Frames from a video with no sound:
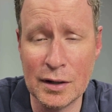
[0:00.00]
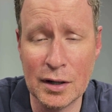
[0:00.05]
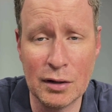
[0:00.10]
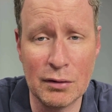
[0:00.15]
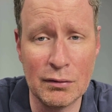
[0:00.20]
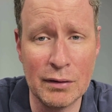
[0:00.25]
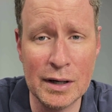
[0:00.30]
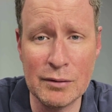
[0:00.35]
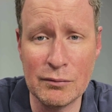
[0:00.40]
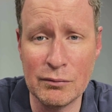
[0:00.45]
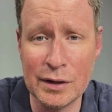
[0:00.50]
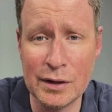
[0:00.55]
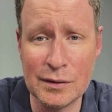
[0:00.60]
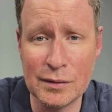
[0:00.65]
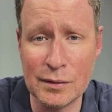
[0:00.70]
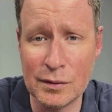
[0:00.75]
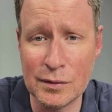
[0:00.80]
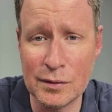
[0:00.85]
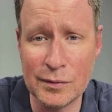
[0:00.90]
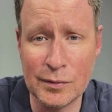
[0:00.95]
a great
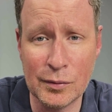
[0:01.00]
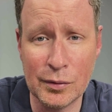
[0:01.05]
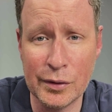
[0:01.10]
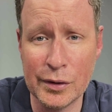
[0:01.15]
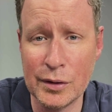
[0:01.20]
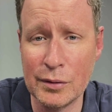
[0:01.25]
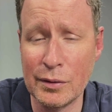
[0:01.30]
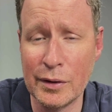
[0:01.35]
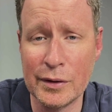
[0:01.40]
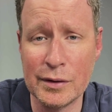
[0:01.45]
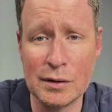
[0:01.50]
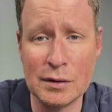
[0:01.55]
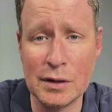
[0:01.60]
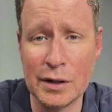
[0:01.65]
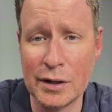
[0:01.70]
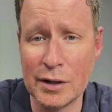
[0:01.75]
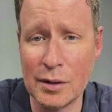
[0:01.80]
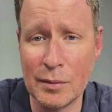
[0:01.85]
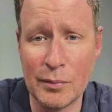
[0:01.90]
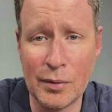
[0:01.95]
resource for you whether you're
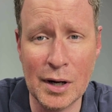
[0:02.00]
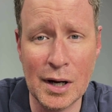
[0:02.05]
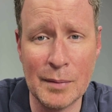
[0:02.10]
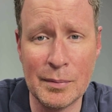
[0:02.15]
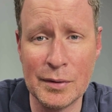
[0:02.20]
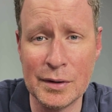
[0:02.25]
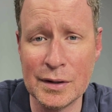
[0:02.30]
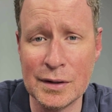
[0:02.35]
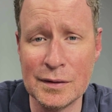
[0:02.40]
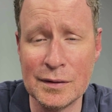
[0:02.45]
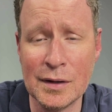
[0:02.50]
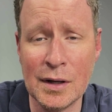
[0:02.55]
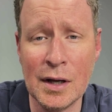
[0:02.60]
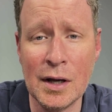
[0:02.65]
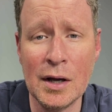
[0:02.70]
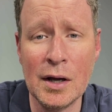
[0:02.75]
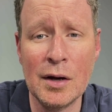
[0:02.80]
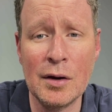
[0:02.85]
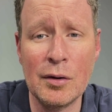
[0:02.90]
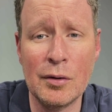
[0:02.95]
looking at properties
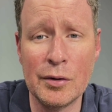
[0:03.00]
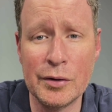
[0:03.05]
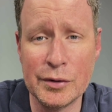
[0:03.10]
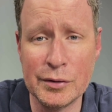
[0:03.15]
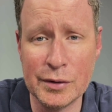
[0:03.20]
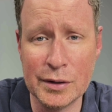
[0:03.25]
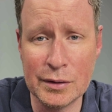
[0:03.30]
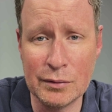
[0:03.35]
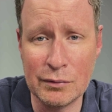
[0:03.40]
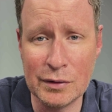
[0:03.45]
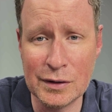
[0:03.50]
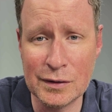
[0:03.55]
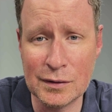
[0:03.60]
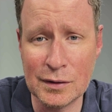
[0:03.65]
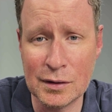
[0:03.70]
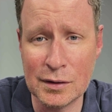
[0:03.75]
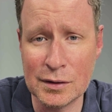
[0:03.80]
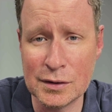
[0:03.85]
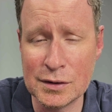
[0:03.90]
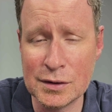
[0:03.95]
or doing
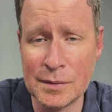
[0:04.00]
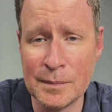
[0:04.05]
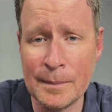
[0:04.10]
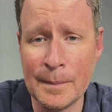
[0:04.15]
research.